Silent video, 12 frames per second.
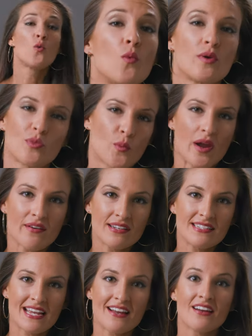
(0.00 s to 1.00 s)
With wear
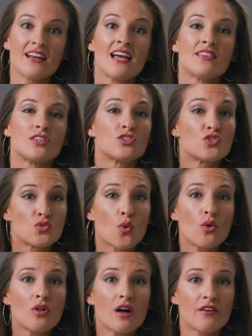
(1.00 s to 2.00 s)
and tear, the
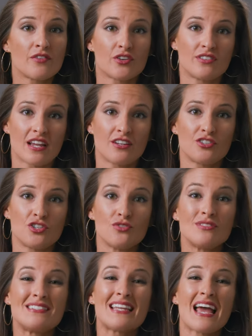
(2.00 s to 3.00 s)
sole of your dance
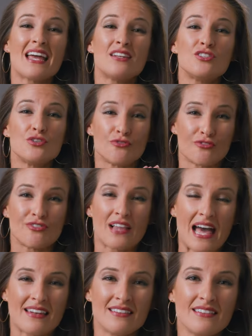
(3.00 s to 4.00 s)
shoes tend to
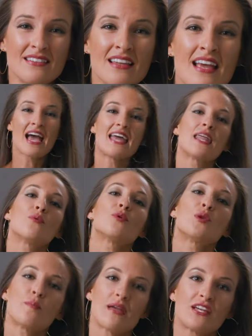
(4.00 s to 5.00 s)
flatten, and I
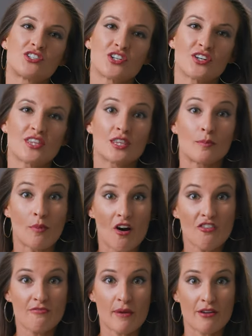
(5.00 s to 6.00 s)
want to make sure that the
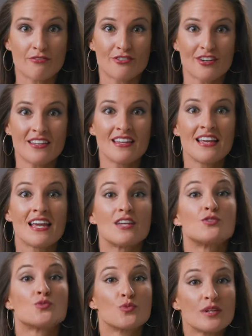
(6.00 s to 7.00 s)
ball of my foot
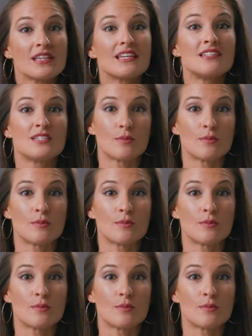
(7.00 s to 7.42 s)
is really